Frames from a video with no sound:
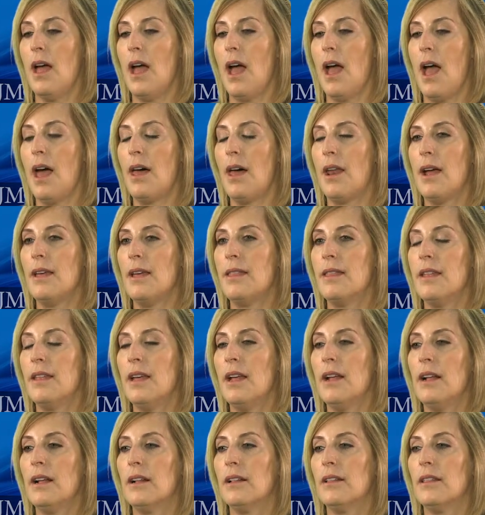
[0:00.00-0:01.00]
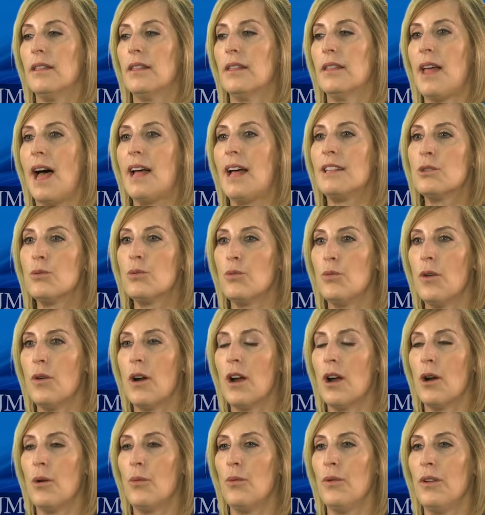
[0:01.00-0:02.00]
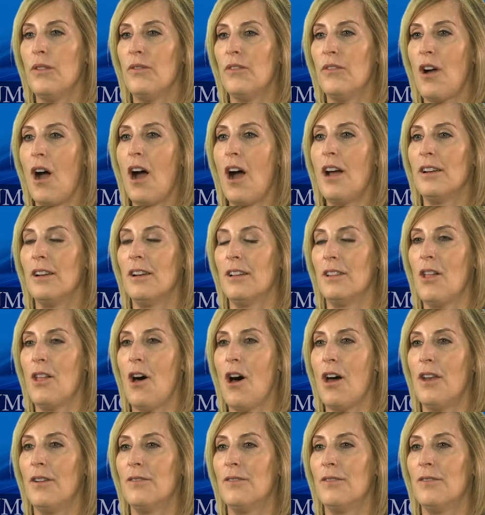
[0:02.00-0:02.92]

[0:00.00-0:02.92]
And I think that's where we've gotten a lot